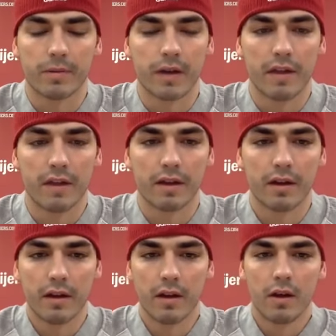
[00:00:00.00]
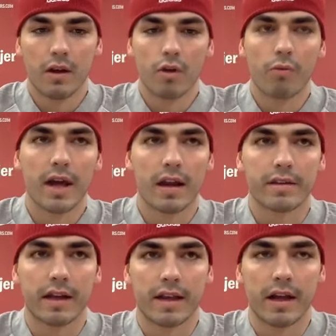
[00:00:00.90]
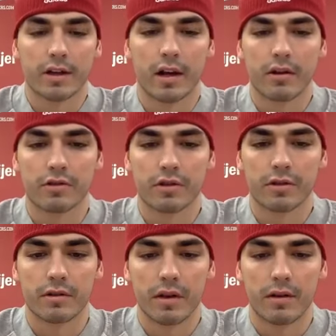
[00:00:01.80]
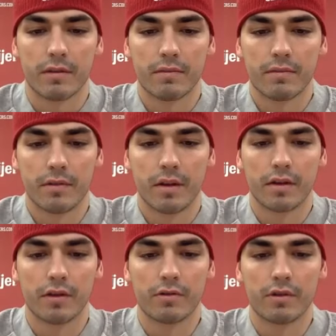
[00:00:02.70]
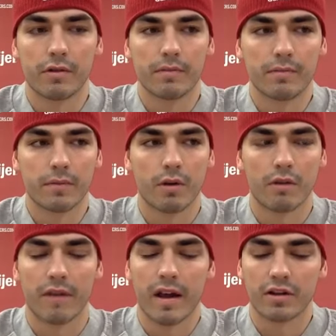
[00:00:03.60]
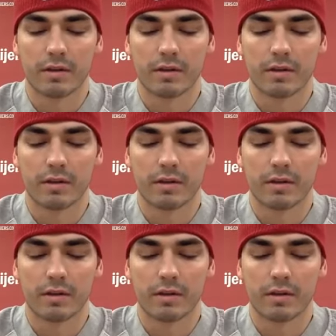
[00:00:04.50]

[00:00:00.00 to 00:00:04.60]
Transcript: But I think we got to take that challenge and use it to our advantage.